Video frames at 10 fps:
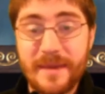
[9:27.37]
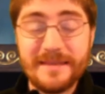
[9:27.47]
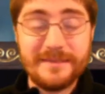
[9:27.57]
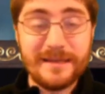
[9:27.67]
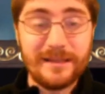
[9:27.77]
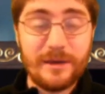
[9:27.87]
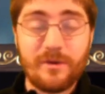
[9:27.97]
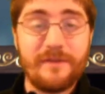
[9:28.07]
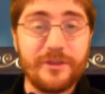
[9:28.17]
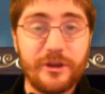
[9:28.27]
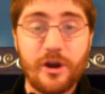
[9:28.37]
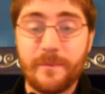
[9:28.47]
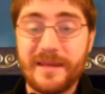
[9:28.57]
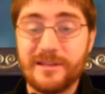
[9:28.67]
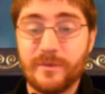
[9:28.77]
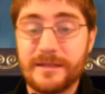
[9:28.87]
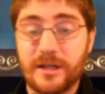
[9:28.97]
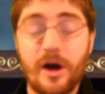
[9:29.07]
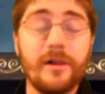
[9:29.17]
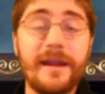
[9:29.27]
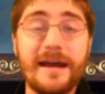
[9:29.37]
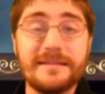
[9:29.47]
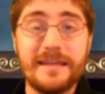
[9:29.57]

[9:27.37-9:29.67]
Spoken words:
Basically, wherever the Europeans went to colonize,